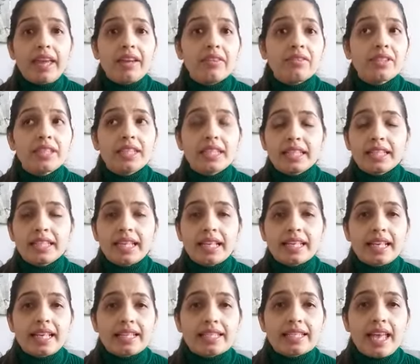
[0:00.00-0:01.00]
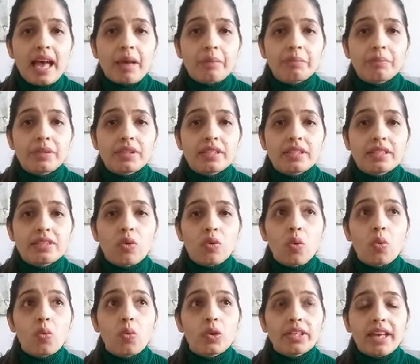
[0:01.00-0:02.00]
Everything that has happened
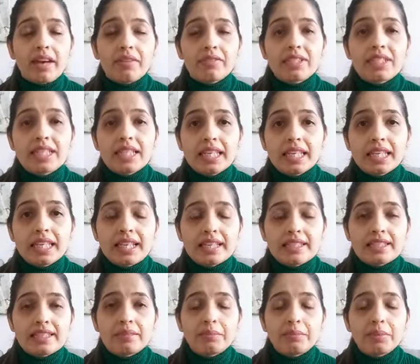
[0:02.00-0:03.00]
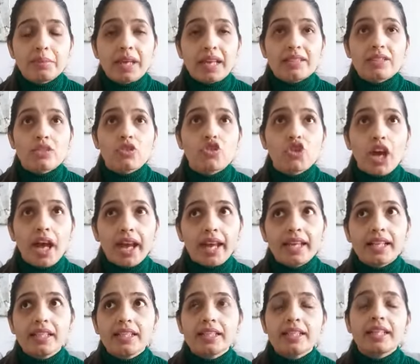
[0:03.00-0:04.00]
or what I've seen as a
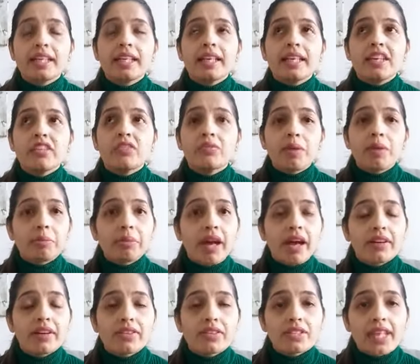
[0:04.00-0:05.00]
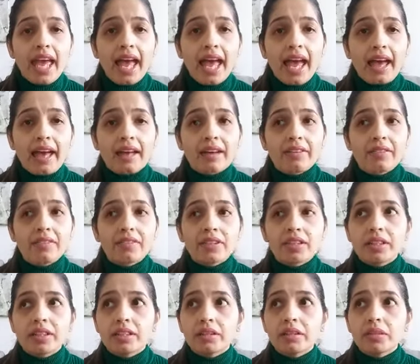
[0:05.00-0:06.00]
child, if my parents have